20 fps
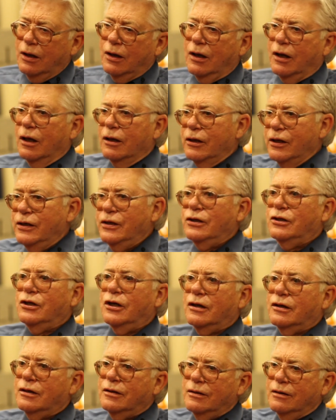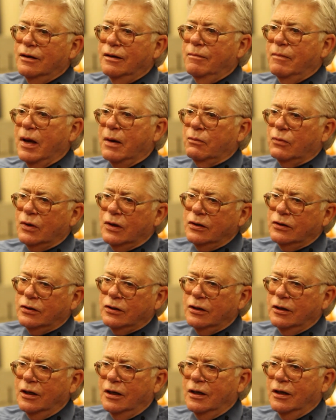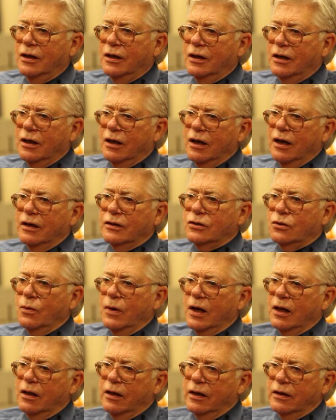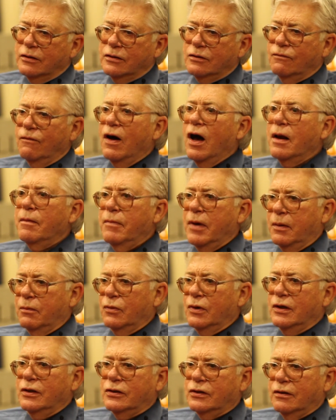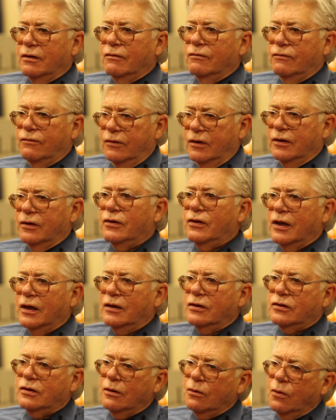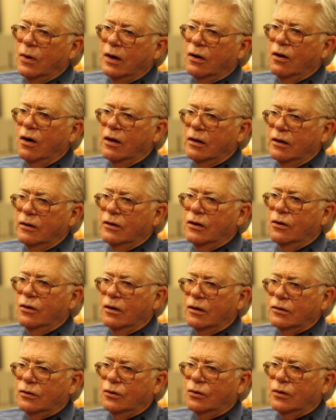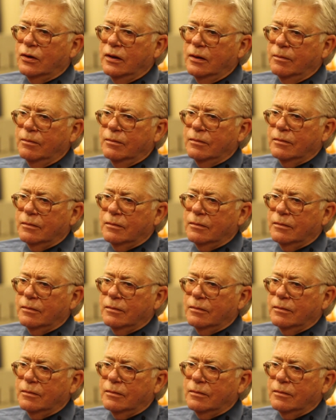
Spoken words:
collegiate memories, as well as fond memories of things that went on in the auditorium.